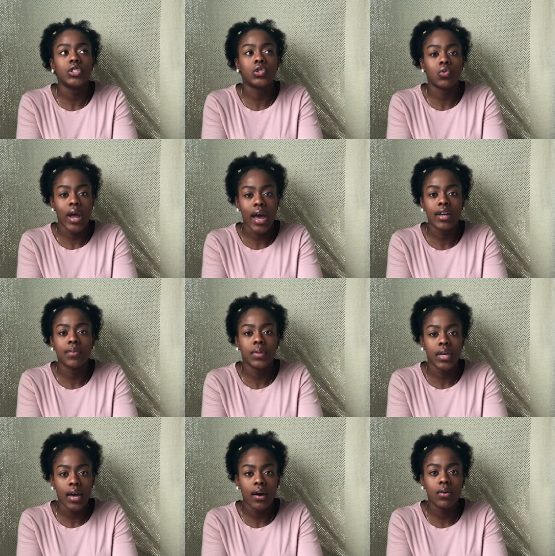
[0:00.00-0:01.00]
dragged
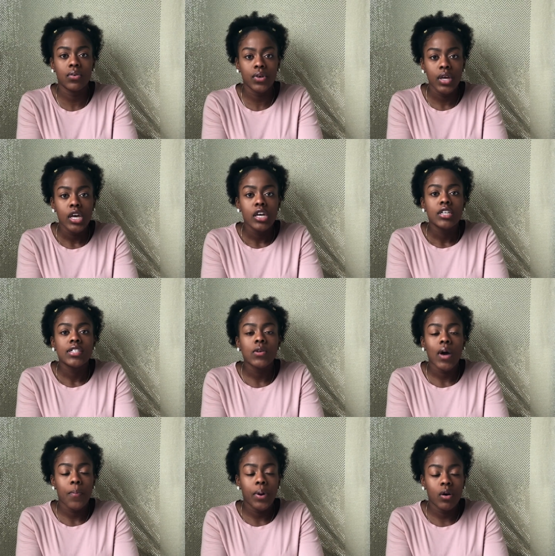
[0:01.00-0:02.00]
me out.
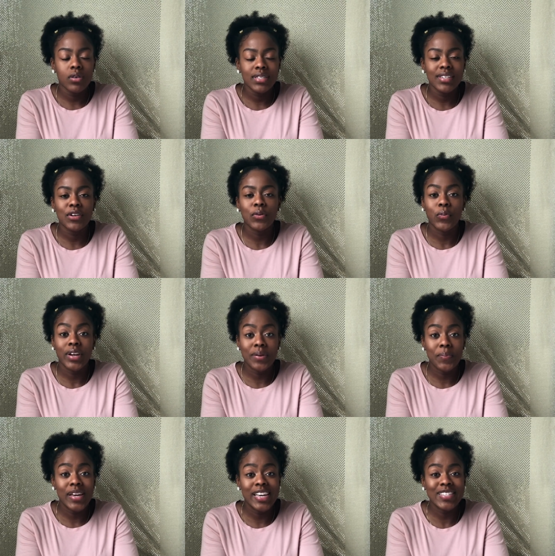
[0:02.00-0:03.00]
So I posted a
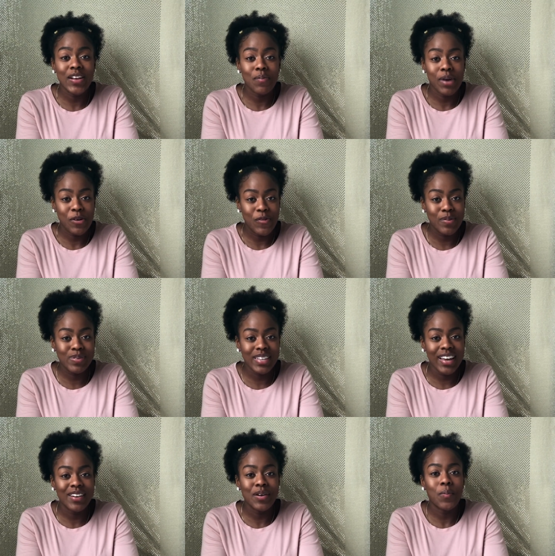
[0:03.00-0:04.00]
written piece on my
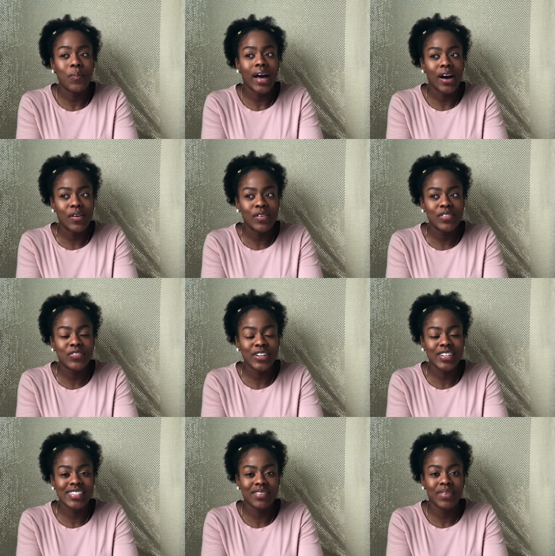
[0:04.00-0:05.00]
website about
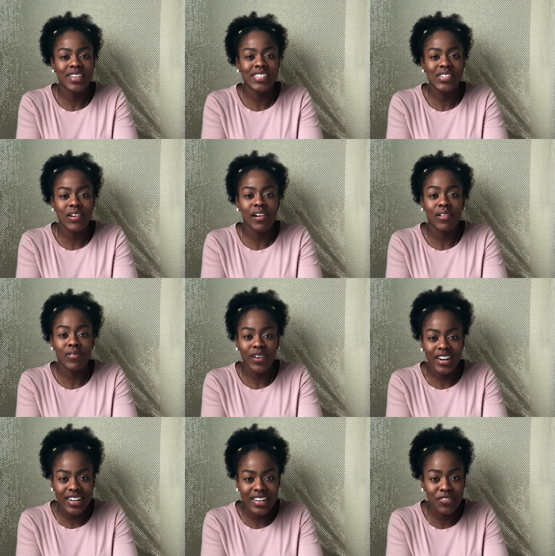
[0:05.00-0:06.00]
first semester
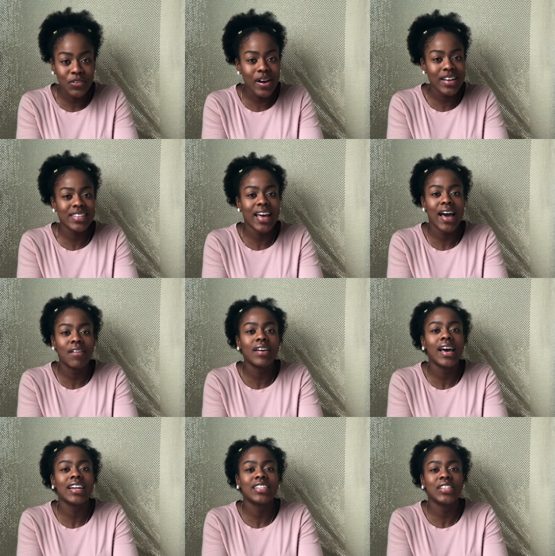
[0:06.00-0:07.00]
already. If you guys
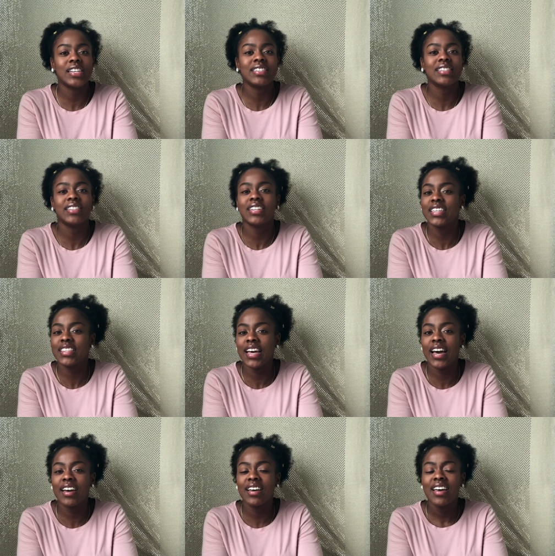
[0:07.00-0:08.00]
haven't had a chance to look at
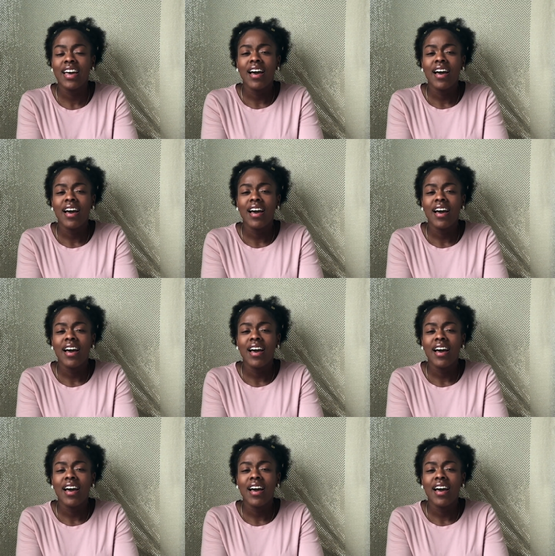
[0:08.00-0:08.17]
that,